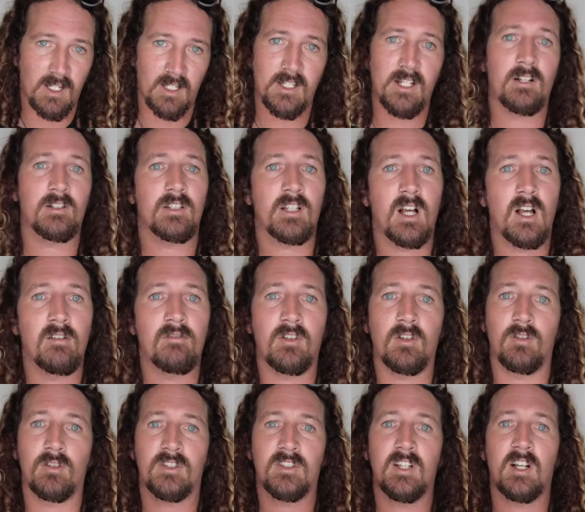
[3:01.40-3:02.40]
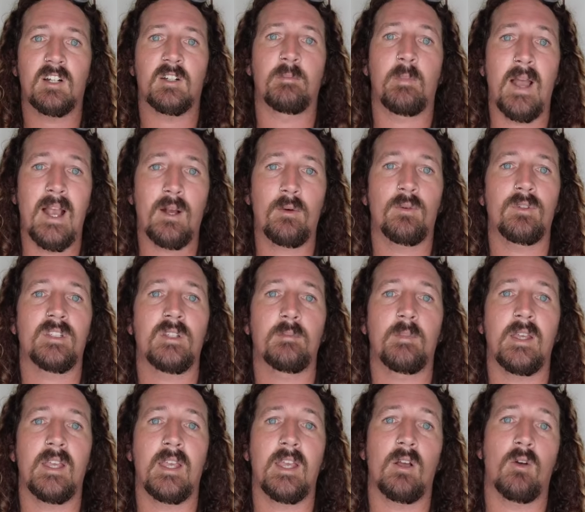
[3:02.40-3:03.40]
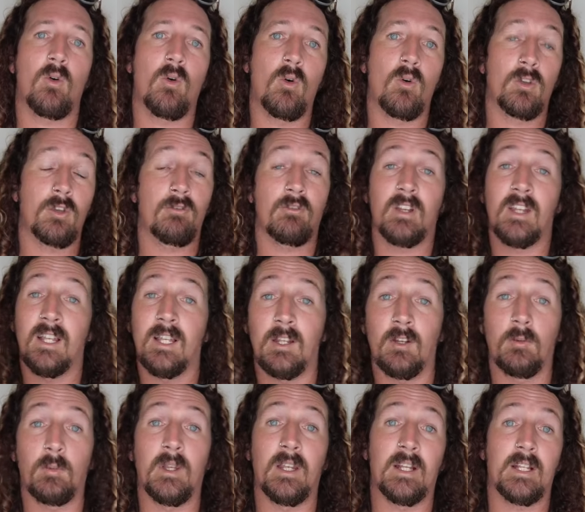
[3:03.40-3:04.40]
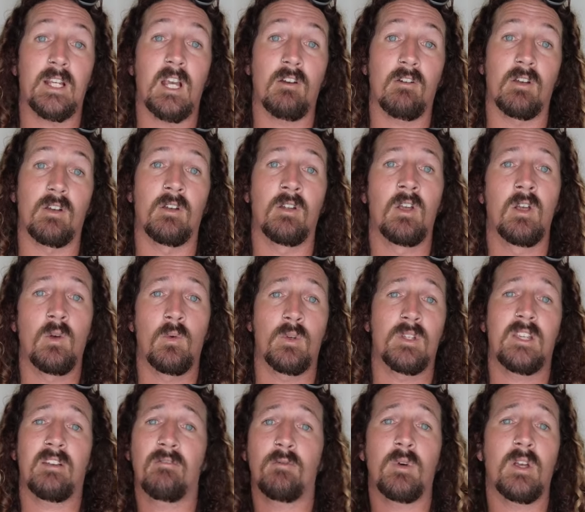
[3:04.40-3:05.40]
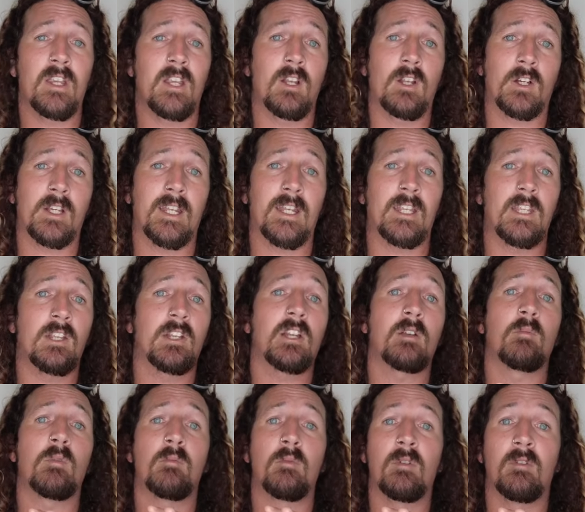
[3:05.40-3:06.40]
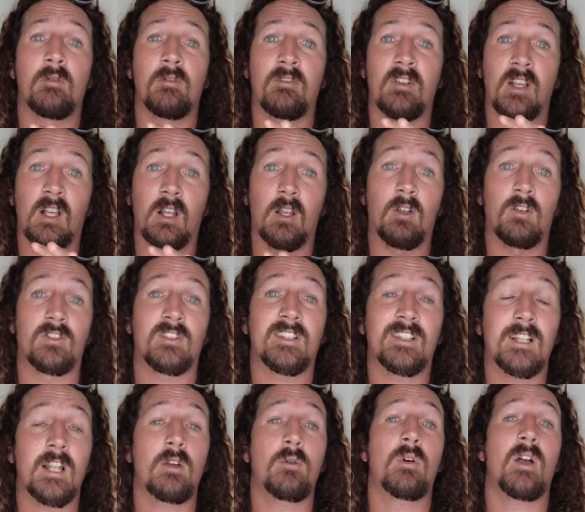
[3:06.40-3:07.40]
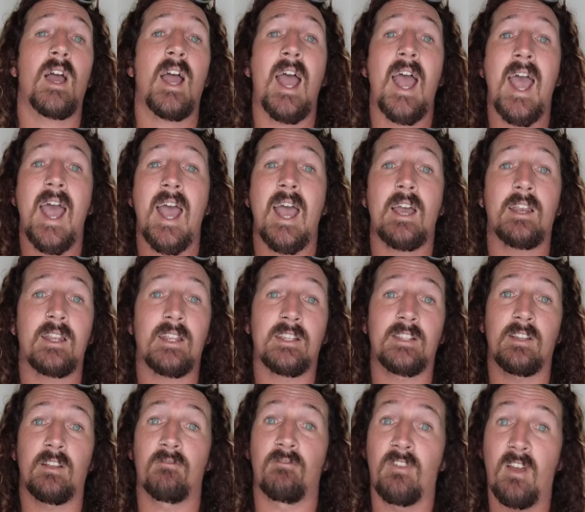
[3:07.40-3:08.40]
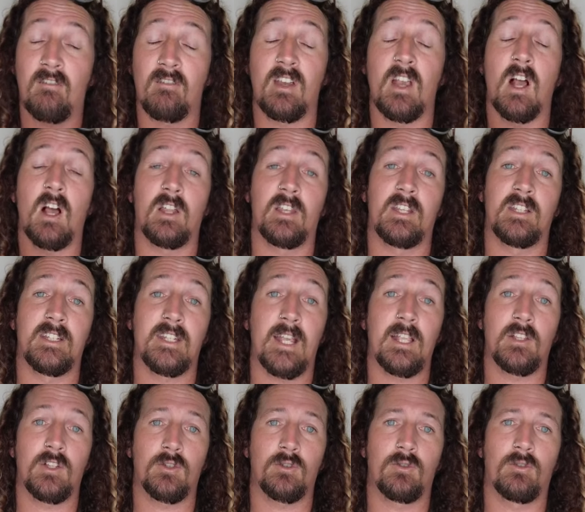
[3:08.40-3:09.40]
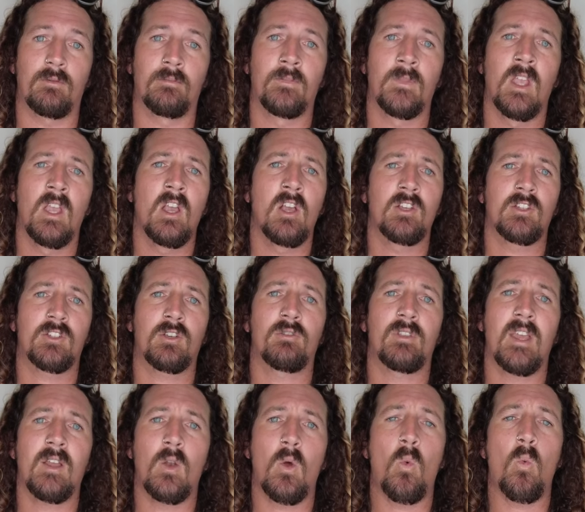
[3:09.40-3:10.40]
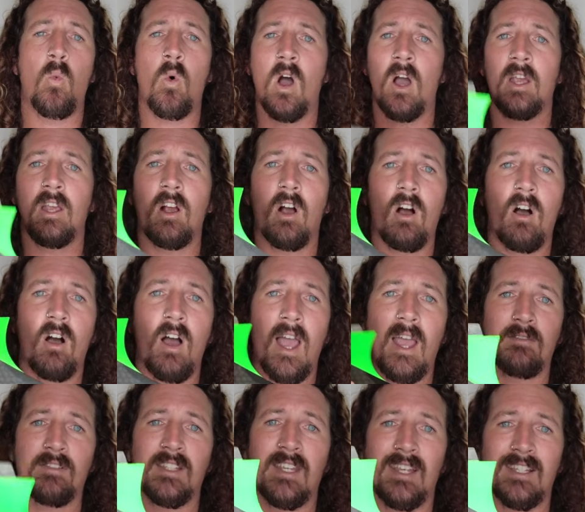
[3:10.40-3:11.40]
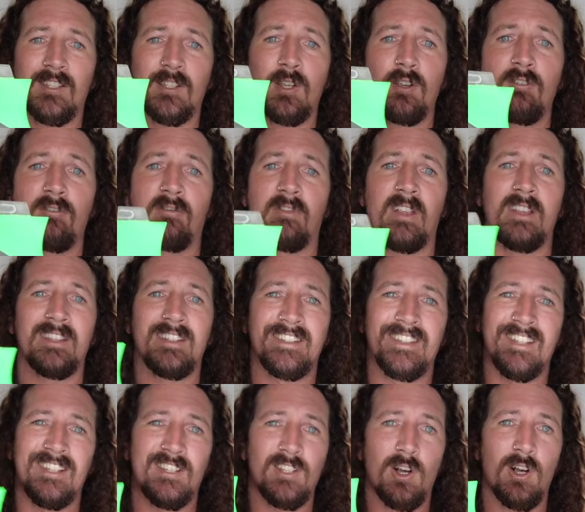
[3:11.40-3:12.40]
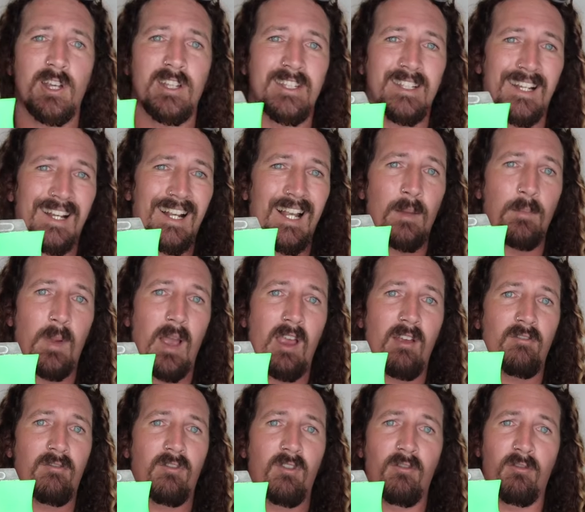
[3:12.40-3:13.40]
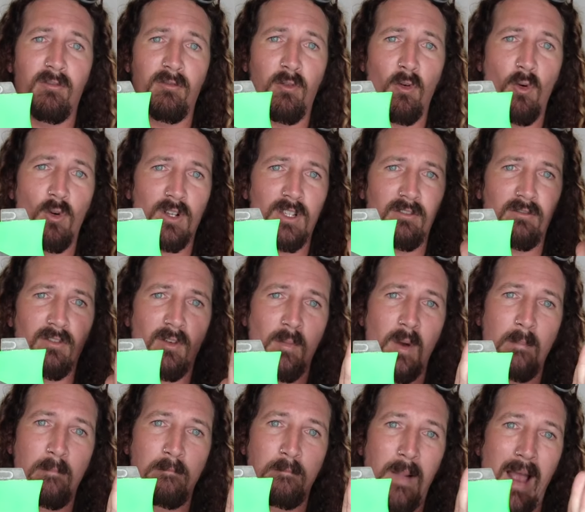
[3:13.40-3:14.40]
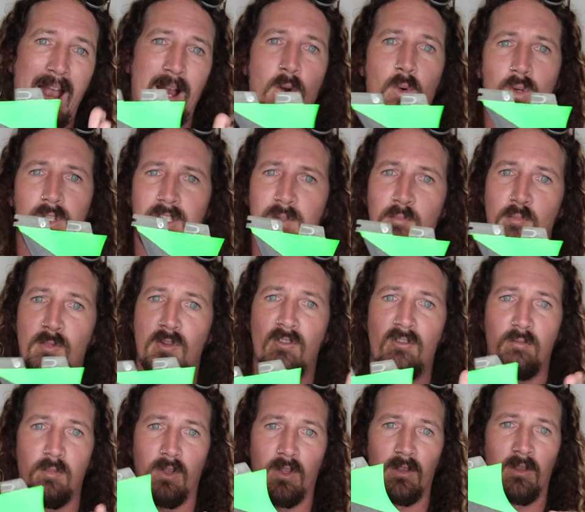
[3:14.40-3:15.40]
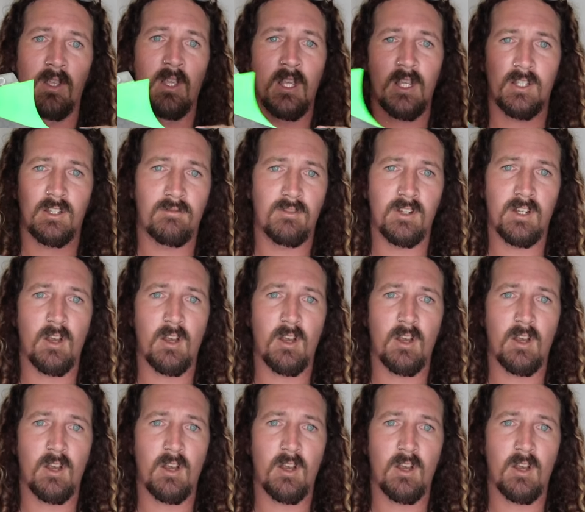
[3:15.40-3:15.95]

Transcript: a duck dive and got sucked backwards a bit, or you're in a little bit of current. Whichever way you look at it, you're going to be moving a lot slower and is very unintentional. So then why are FCS2 fins designed to clip out from force from a backwards movement? So if you